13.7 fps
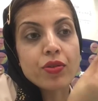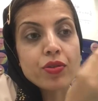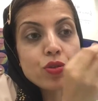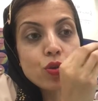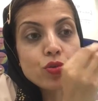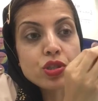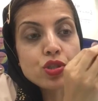
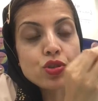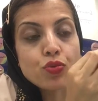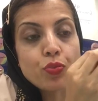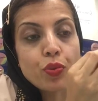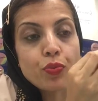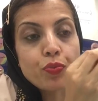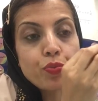those two
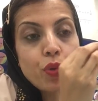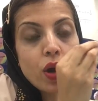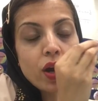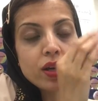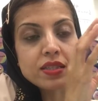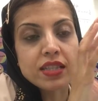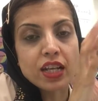
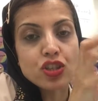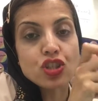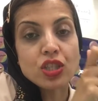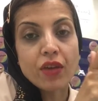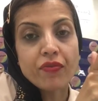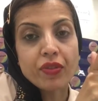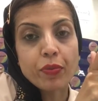sections
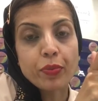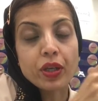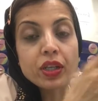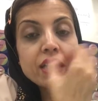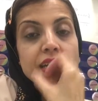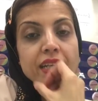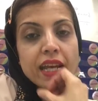of the book
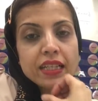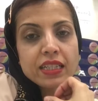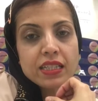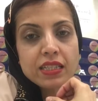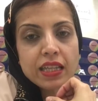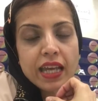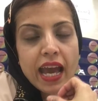connected
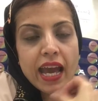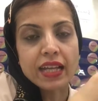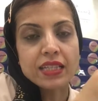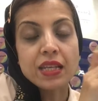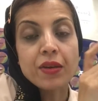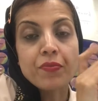to the end.